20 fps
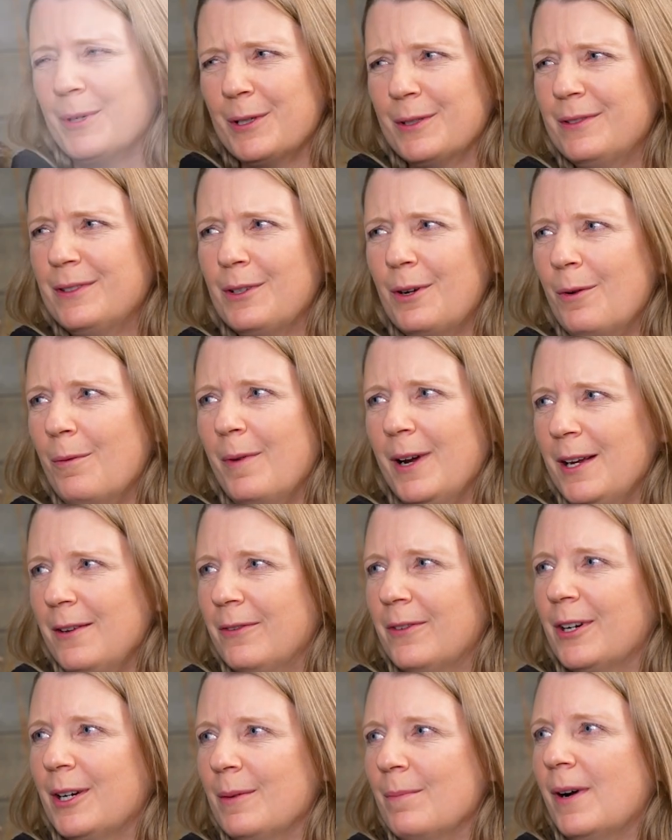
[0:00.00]
Birds don't weigh
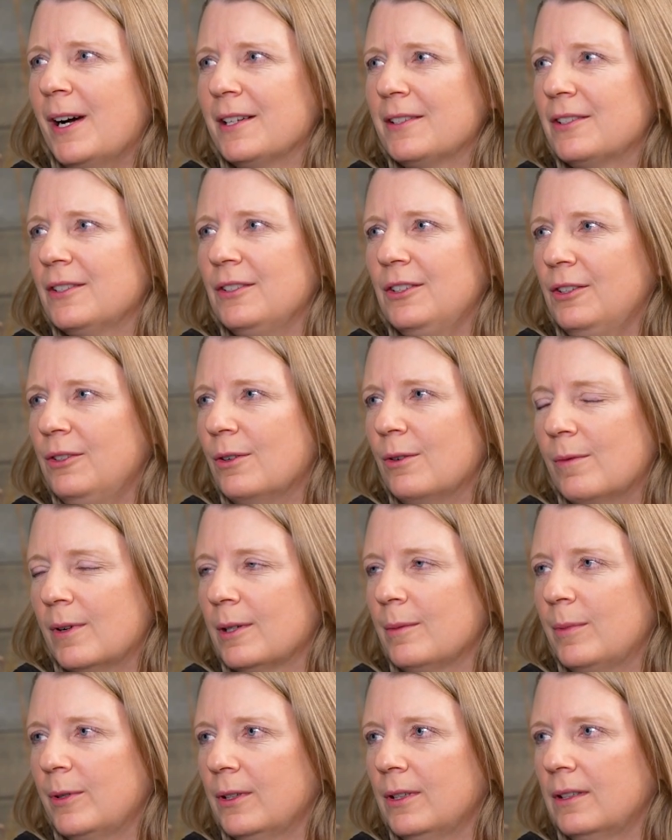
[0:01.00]
very much, and you don't
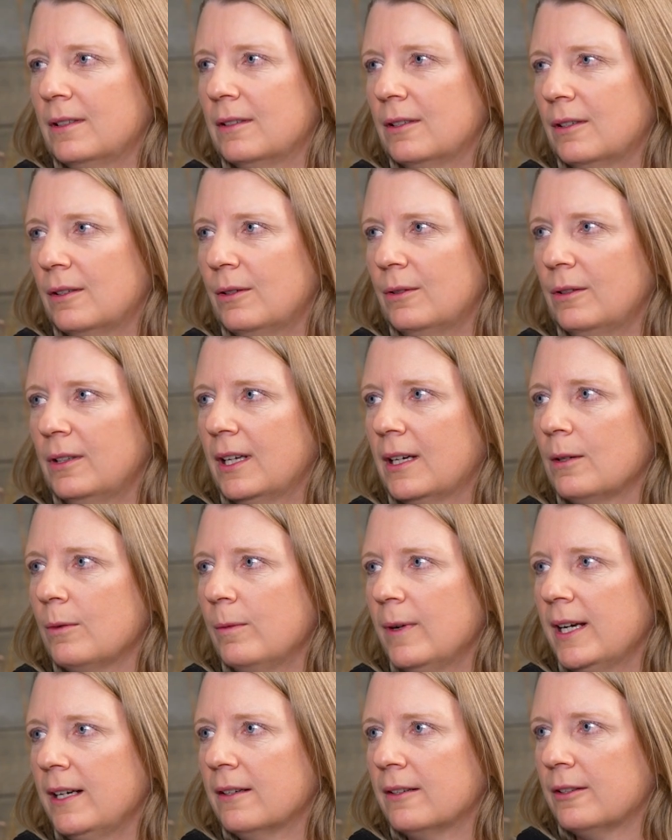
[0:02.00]
want to put a, a whole lot of
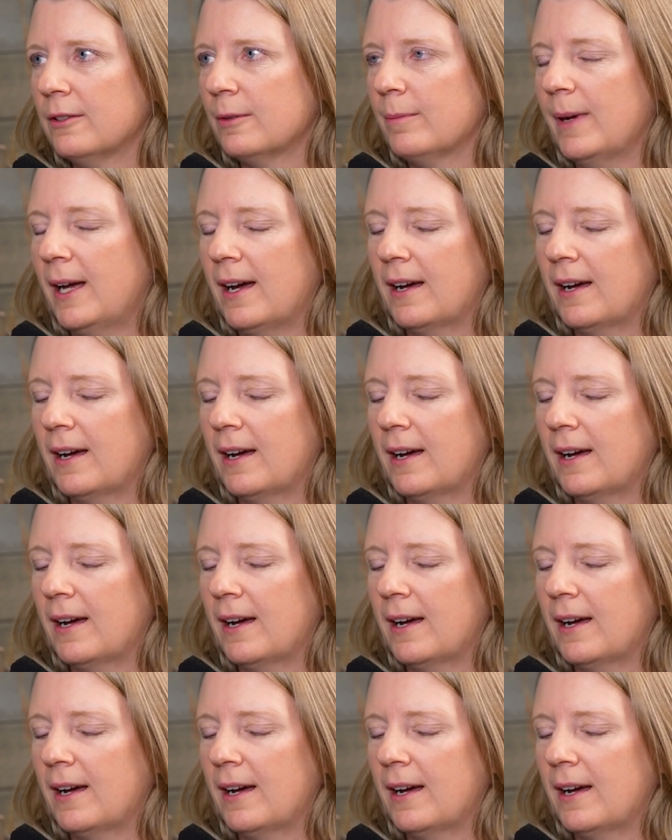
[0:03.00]
weight on their